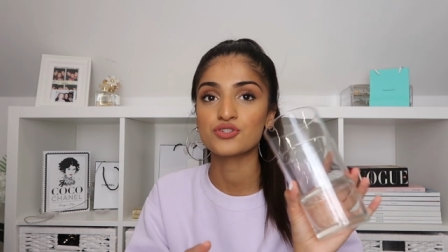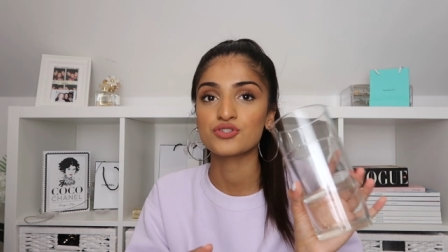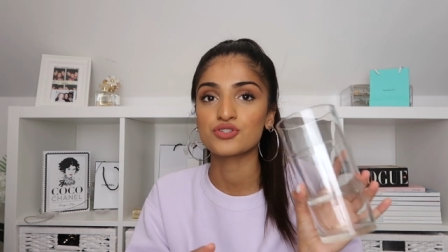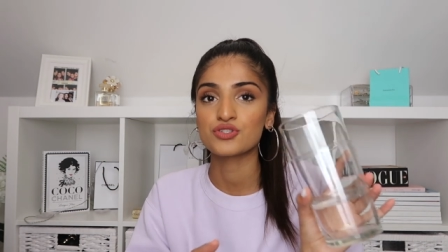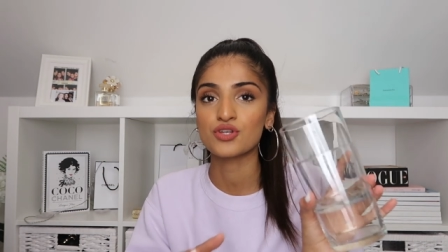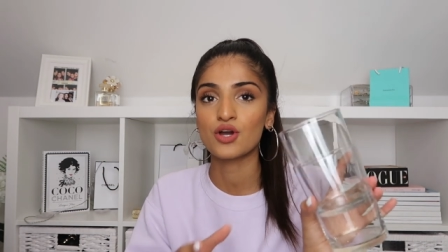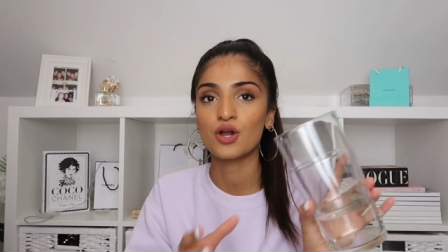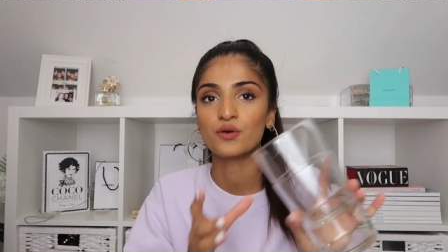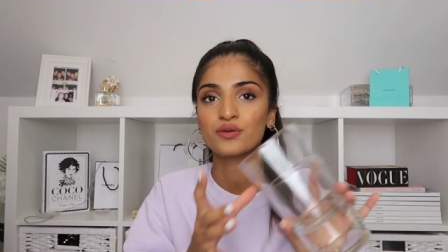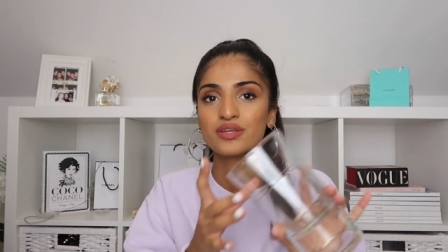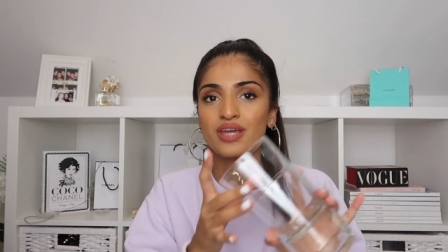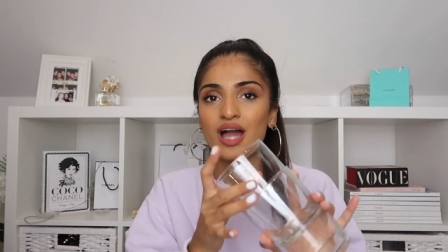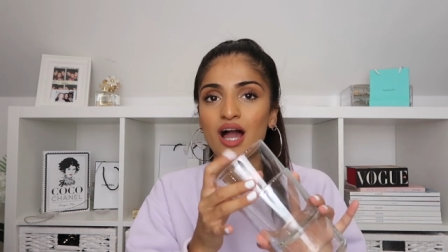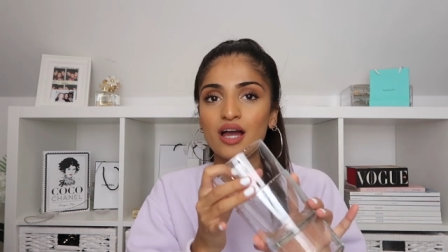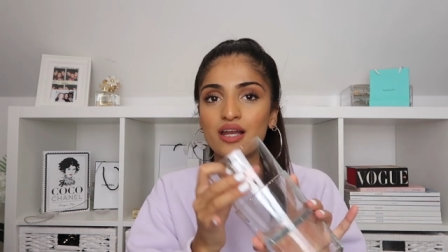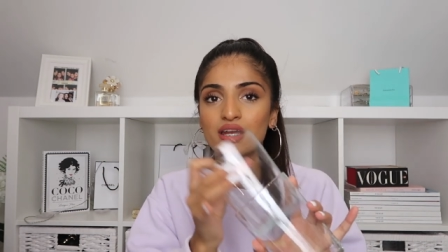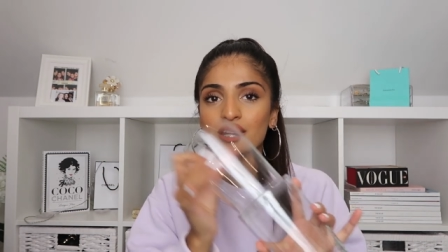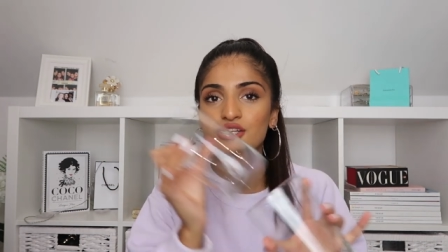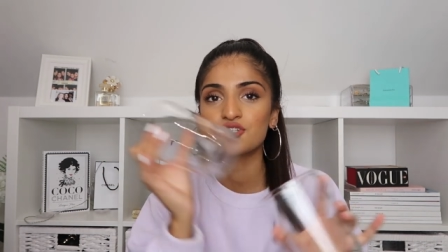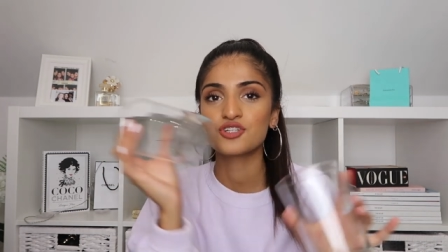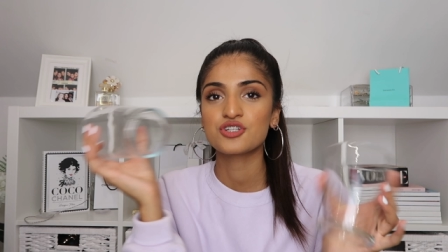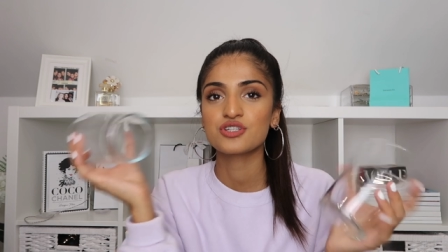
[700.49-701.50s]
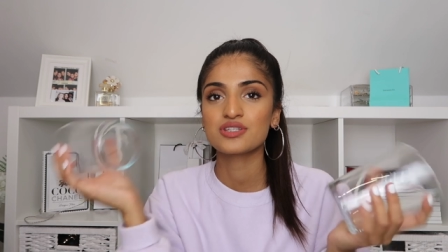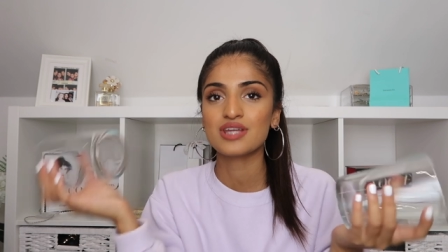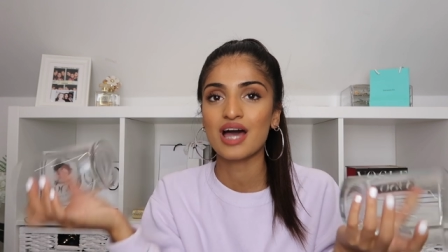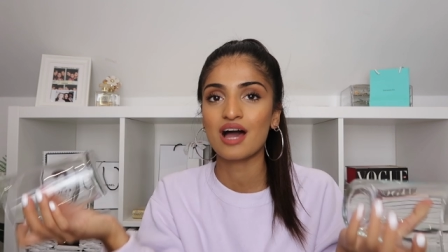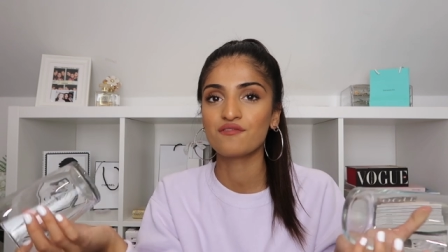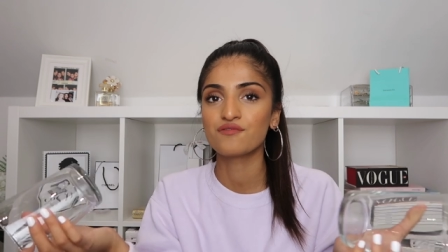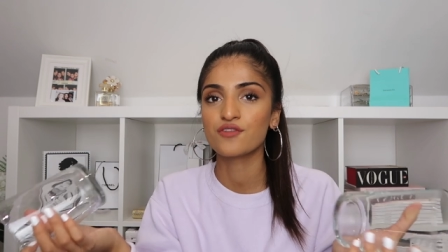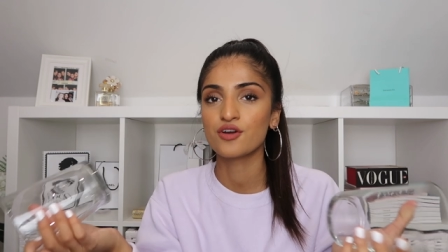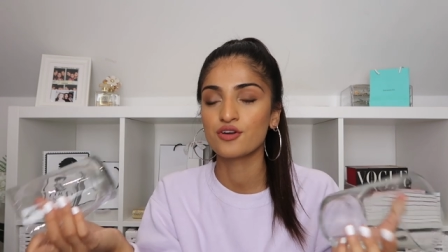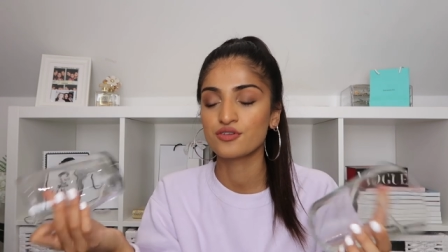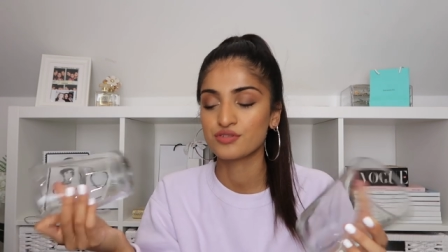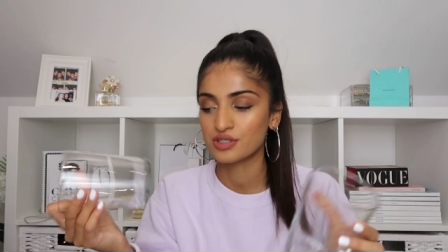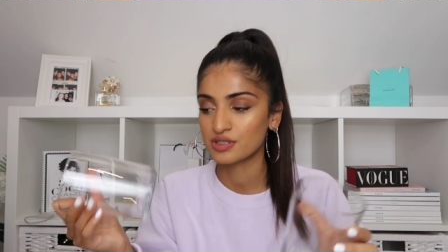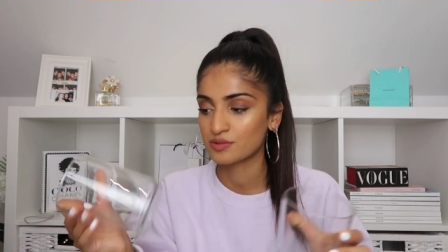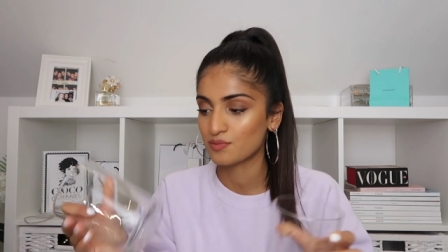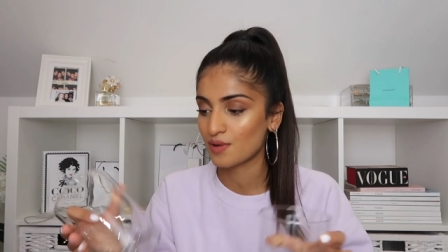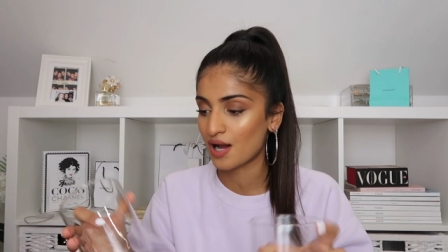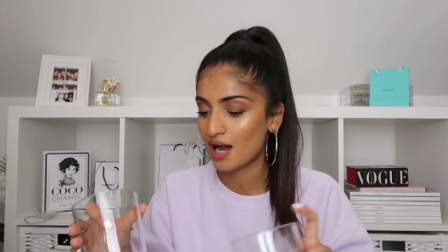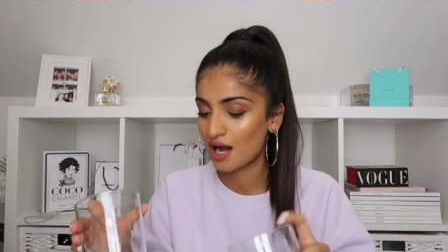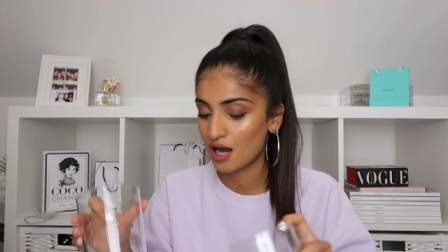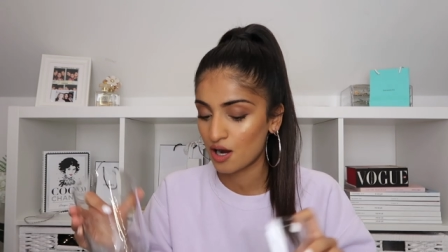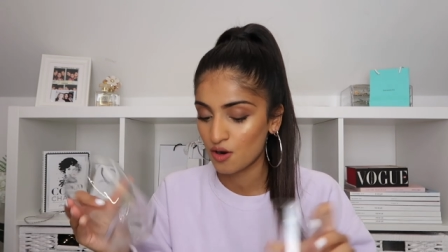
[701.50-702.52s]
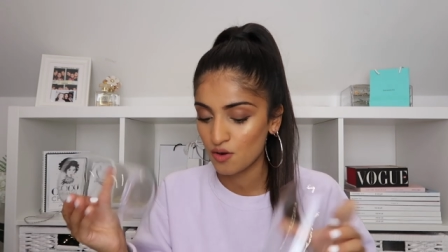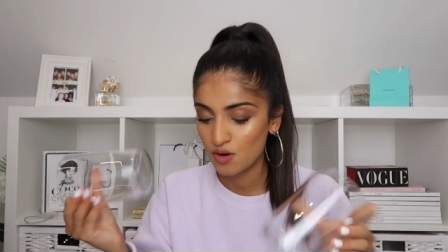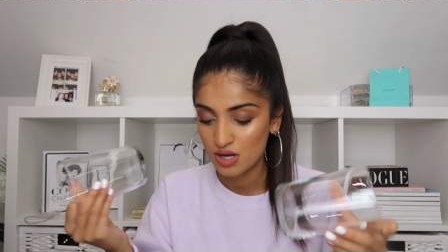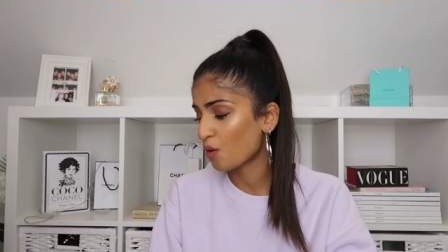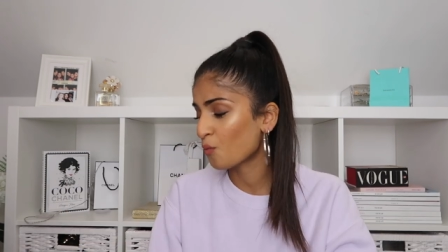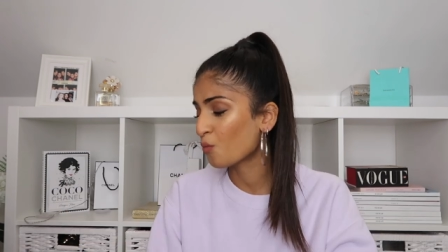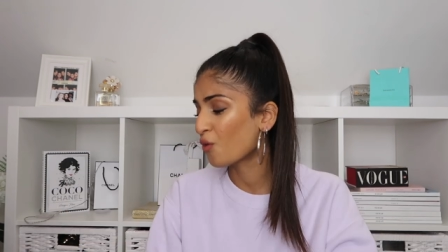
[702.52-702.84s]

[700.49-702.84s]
So yeah, I literally just have those as well.